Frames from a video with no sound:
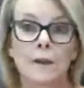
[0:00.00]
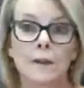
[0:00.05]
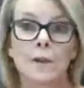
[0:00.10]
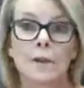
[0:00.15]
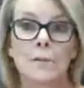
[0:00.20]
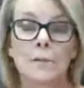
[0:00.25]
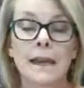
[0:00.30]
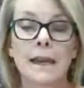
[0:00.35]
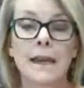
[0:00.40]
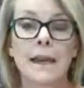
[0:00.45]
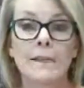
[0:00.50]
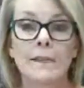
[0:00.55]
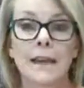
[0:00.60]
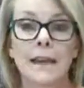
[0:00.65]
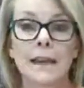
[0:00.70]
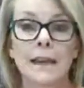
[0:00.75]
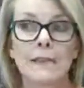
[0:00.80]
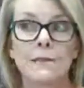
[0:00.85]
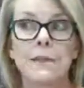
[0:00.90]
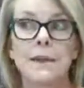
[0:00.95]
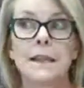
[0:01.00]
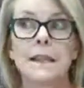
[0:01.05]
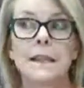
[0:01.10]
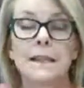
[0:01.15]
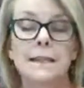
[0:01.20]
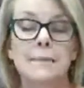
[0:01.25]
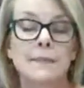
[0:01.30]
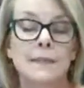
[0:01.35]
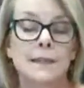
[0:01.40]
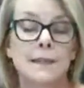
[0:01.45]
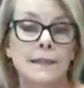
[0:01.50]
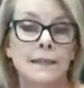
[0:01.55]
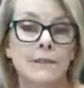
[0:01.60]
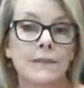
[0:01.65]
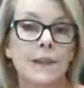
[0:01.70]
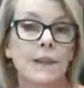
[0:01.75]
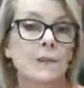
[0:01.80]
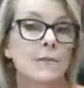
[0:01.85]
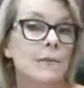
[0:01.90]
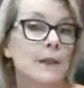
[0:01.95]
You may have a really
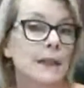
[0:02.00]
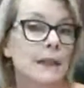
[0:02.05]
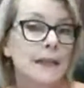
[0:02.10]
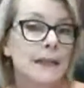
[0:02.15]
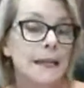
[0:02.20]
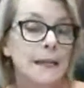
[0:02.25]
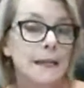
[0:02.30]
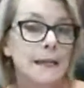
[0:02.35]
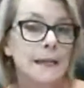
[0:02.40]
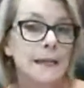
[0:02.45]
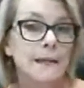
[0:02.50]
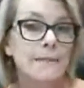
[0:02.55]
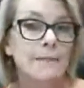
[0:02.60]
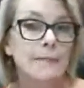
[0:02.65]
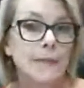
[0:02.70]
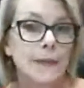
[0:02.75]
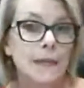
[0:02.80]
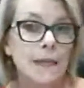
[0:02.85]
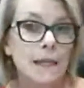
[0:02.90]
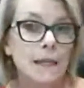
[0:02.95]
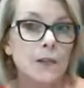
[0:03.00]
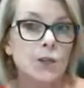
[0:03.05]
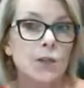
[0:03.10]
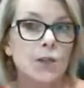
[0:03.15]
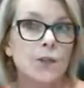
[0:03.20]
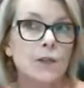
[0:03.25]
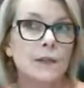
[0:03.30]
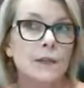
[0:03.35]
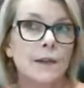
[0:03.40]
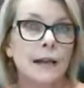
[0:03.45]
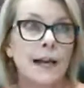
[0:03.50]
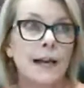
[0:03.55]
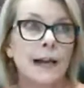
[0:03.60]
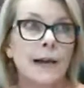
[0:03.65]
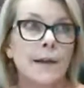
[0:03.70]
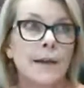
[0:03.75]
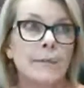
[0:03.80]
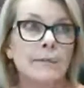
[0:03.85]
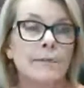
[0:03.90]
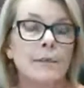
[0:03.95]
specific, really niche
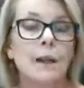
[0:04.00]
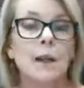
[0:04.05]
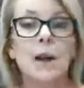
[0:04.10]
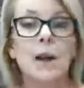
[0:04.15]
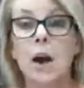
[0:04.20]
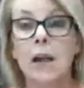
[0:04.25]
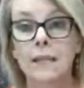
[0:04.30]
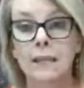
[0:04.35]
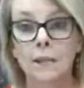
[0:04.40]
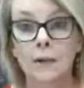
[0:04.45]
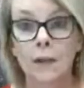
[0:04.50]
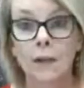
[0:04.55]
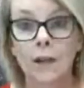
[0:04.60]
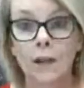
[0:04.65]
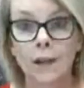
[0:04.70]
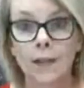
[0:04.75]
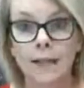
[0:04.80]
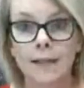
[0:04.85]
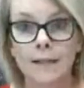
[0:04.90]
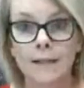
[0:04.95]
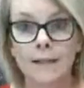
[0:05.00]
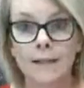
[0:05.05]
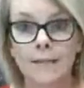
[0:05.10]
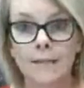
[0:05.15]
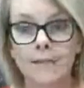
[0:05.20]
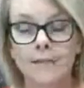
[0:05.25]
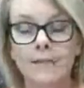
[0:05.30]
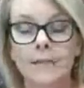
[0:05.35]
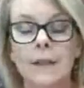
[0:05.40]
ideal client.